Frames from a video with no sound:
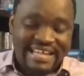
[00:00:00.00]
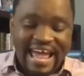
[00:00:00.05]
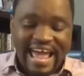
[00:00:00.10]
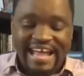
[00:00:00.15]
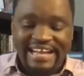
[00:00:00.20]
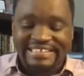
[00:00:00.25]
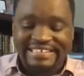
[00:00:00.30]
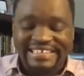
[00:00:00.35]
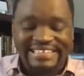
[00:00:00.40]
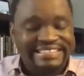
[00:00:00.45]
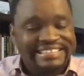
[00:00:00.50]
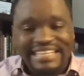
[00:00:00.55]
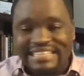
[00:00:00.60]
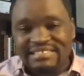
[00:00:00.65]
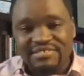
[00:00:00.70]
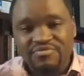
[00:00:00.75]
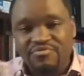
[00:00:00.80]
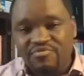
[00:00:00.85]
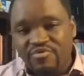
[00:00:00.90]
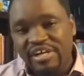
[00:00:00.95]
and it
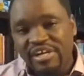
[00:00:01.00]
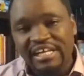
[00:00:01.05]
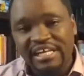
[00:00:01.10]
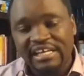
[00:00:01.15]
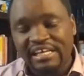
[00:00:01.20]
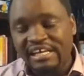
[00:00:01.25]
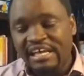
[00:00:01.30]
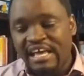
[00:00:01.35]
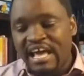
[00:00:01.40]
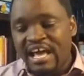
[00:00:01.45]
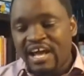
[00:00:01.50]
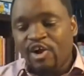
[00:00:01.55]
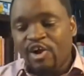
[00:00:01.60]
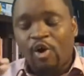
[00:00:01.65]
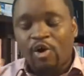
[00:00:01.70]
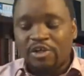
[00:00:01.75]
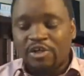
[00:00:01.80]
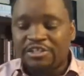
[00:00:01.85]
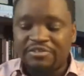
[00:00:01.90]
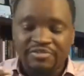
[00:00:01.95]
doesn't really
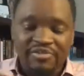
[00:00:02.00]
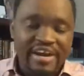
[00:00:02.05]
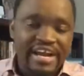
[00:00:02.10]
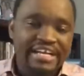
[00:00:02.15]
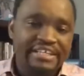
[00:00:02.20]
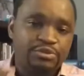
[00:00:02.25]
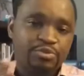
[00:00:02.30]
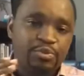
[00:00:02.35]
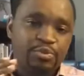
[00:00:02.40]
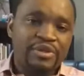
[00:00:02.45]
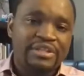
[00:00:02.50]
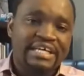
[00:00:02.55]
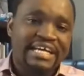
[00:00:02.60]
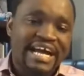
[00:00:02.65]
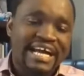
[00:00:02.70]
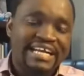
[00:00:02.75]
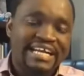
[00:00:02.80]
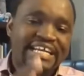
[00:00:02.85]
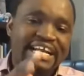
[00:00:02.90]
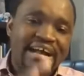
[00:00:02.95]
correlate with the
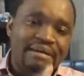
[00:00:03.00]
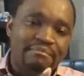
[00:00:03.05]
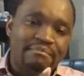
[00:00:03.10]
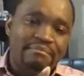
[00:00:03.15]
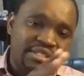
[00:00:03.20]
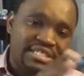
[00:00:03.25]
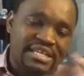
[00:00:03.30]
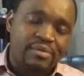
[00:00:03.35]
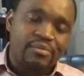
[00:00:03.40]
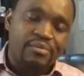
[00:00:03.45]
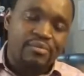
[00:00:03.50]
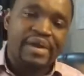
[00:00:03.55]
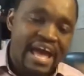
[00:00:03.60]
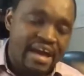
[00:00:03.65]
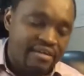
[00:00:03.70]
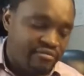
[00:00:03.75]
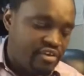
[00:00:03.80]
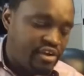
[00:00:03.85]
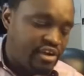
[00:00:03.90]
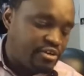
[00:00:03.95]
kind of numbers that we
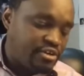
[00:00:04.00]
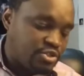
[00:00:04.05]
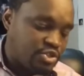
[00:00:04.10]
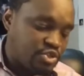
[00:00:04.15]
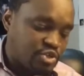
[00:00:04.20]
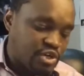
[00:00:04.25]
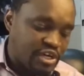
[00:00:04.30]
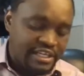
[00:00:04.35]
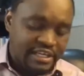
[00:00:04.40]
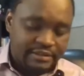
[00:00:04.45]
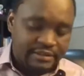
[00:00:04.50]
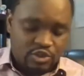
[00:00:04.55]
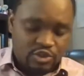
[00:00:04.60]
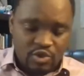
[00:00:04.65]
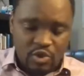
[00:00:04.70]
have here in Australia.